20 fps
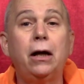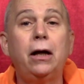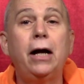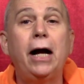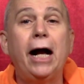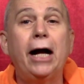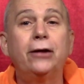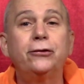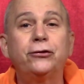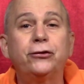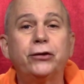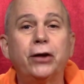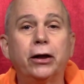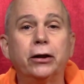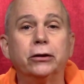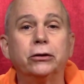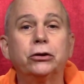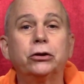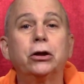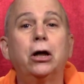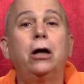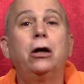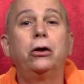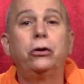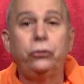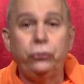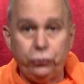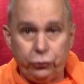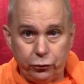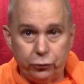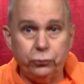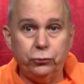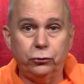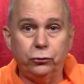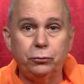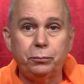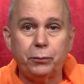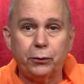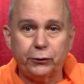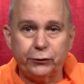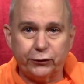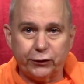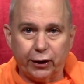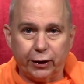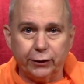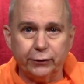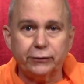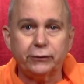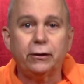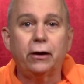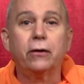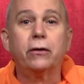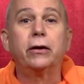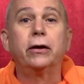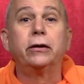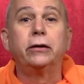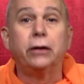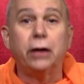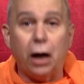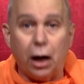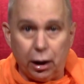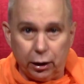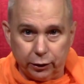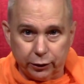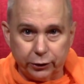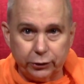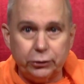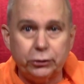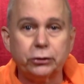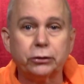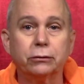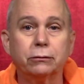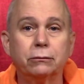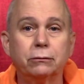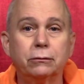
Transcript: As such, you possess the knowledge